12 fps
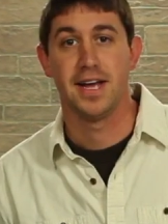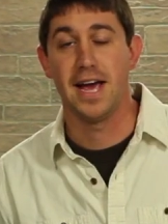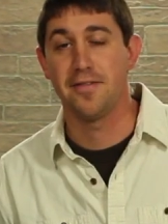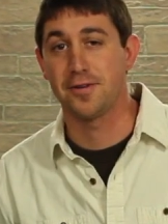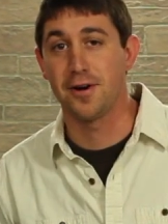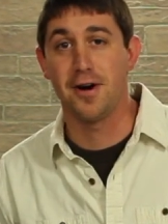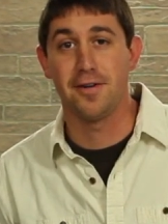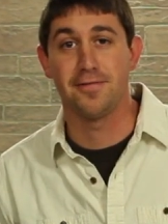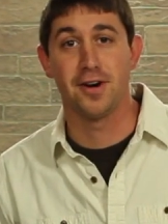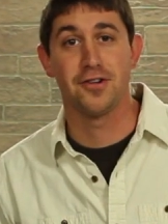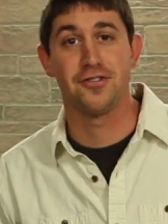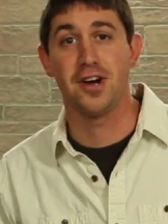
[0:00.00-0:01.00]
After all,
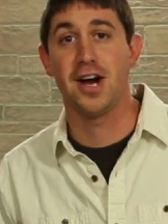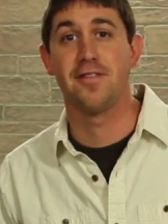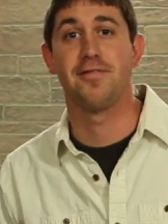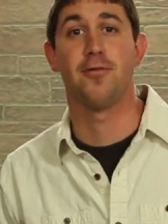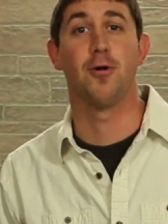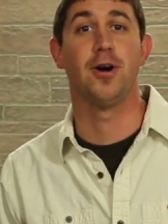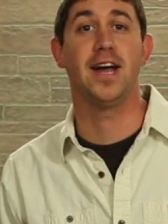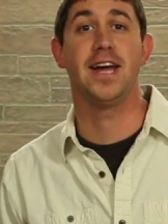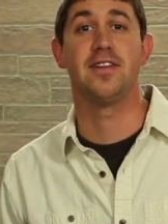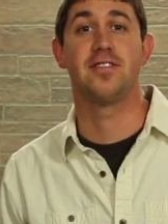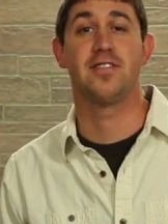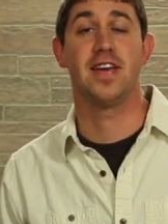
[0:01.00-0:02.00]
1 John
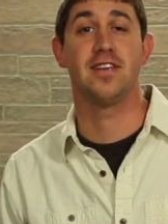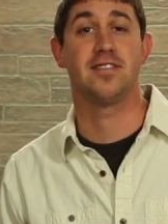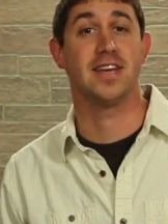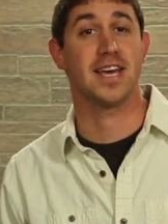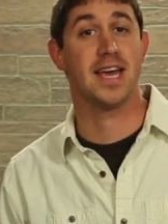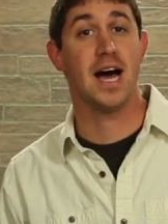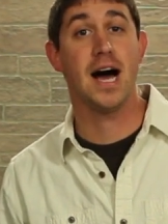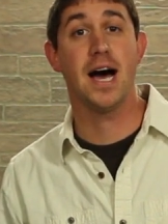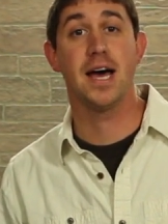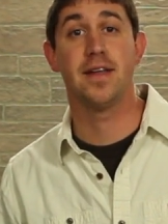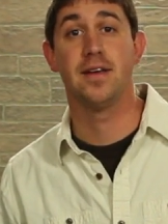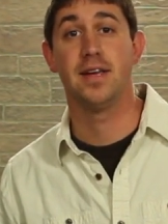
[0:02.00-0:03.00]
4:8 says that
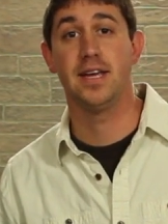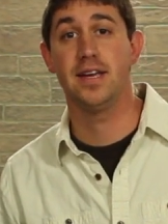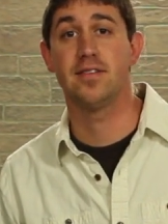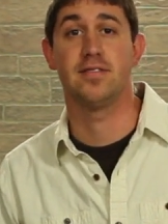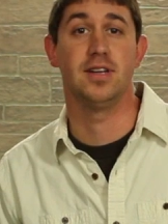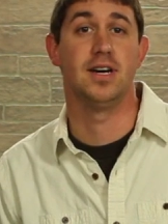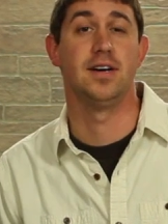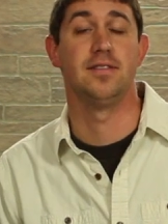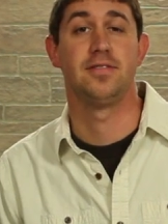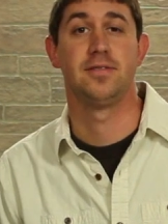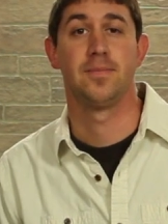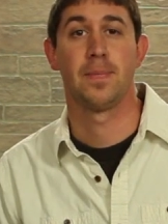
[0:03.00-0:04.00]
God is
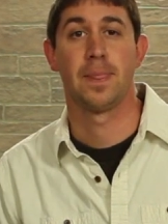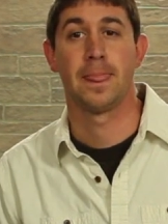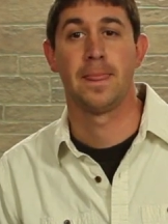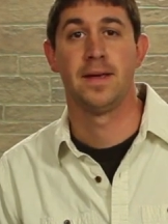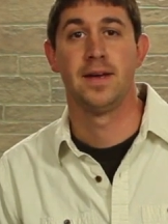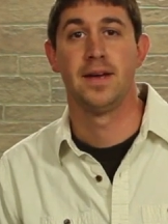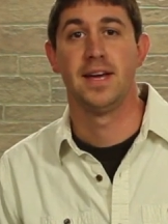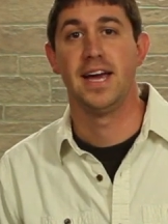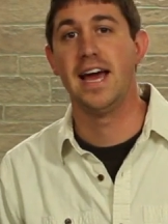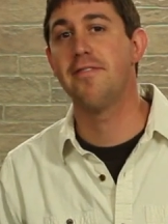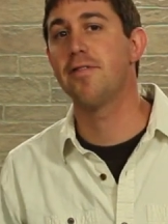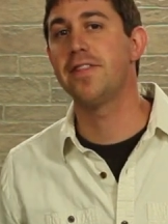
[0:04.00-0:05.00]
love.
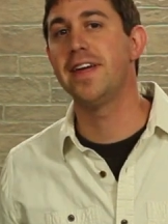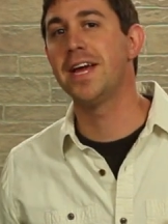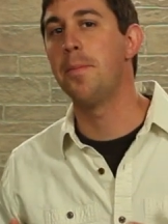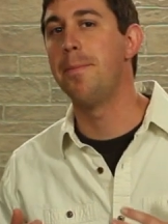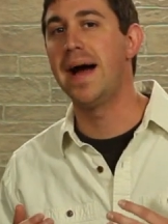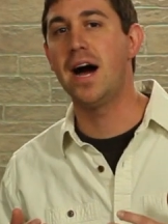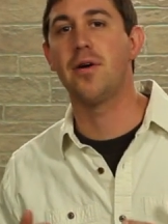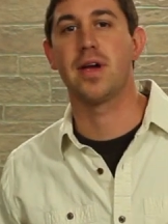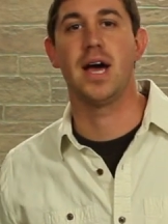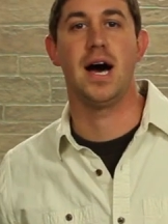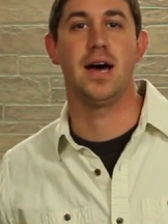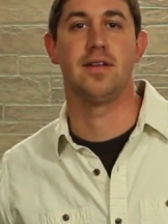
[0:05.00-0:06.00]
Everything about
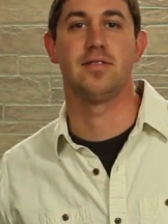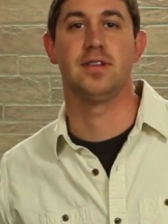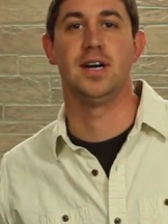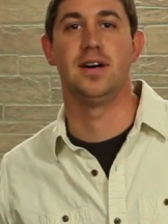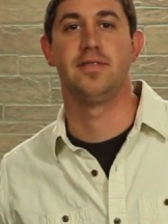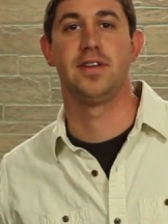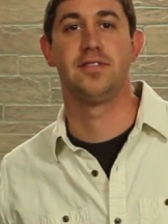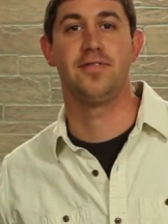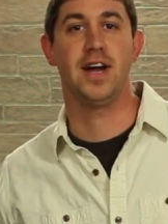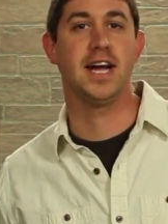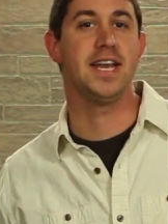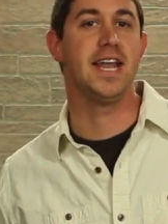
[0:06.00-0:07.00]
God is love. His
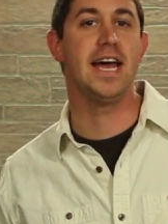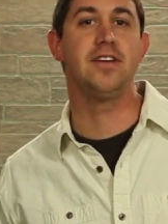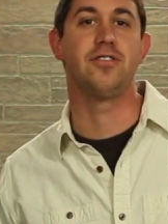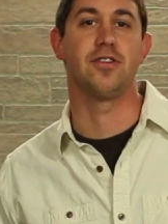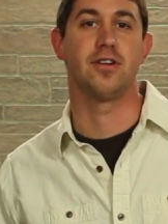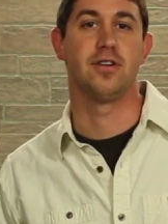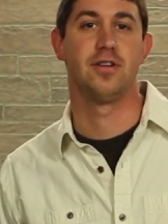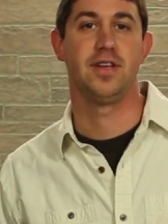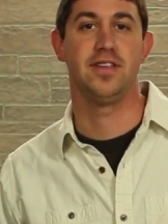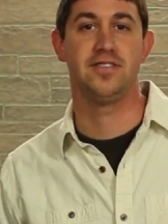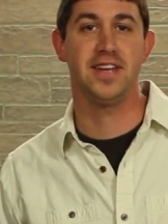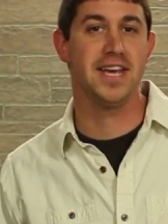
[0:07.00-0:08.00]
very nature,
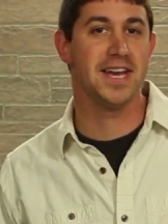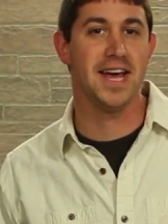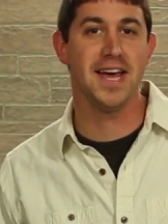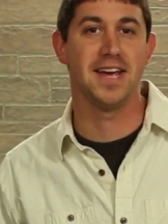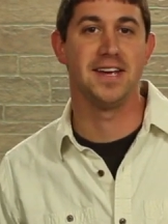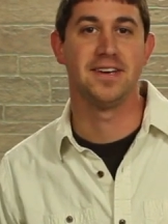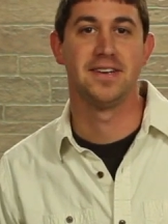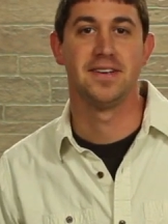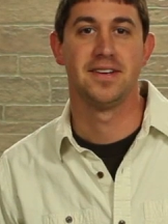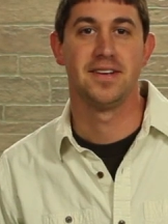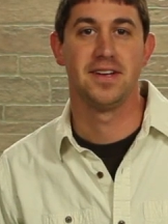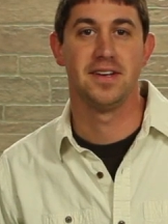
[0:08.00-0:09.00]
His DNA,
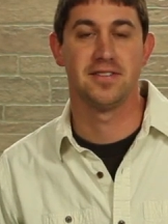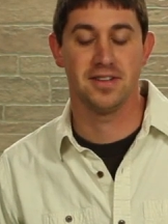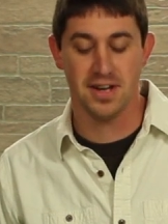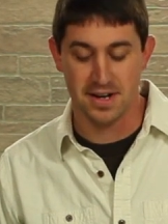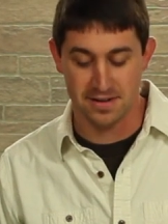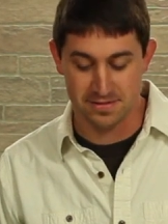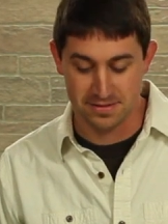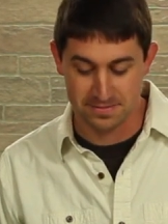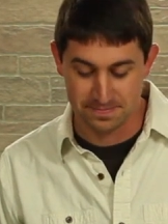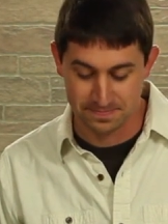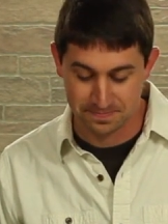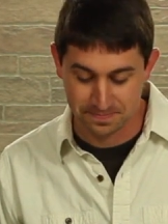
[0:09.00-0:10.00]
is love.
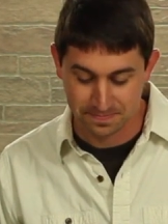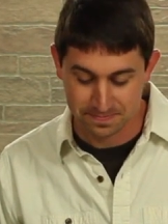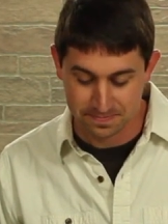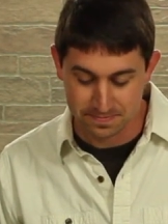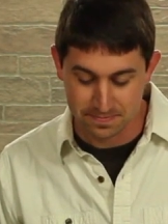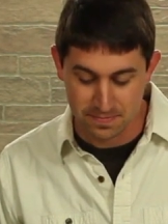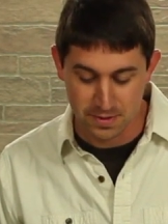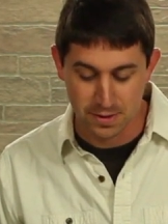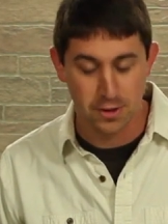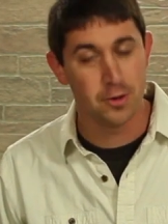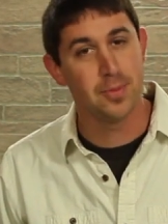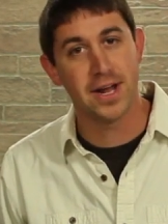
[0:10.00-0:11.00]

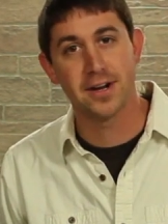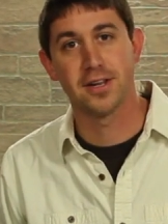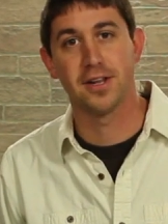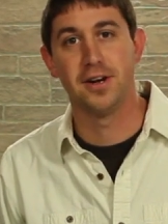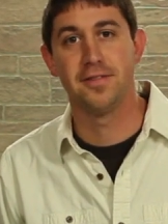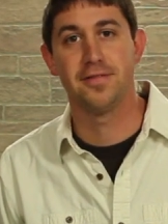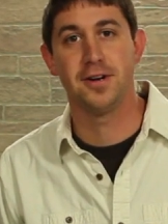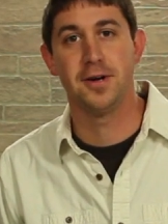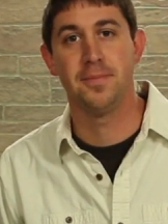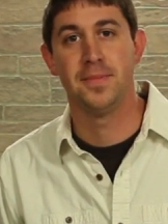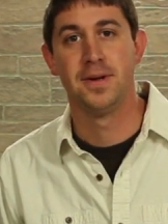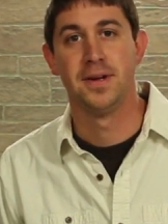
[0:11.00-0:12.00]
Who better to learn
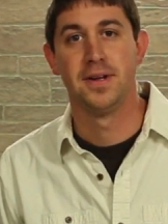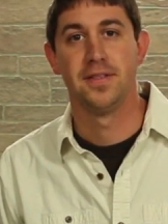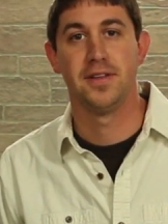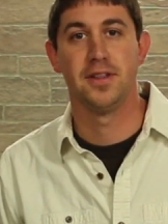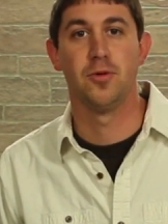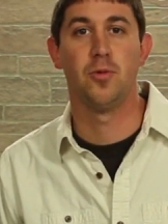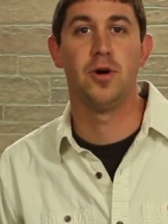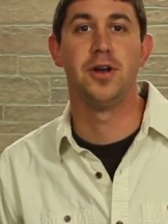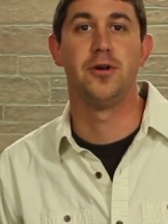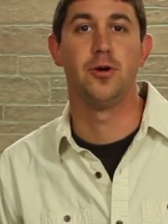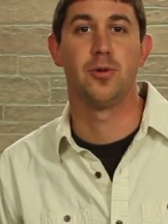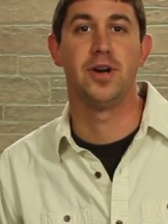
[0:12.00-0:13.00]
from than the
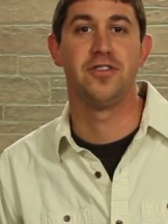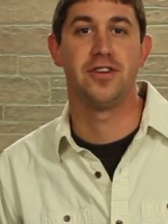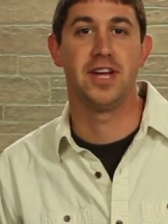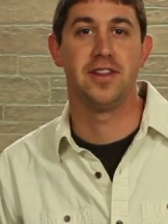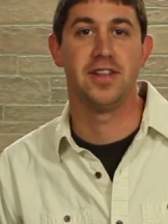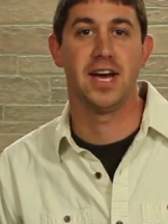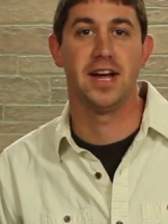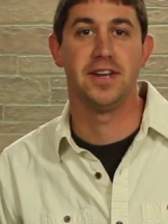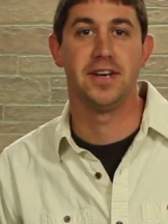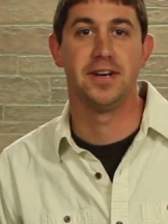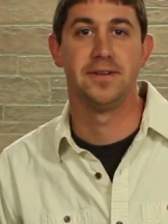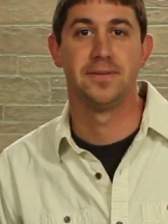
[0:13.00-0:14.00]
one who originated the idea?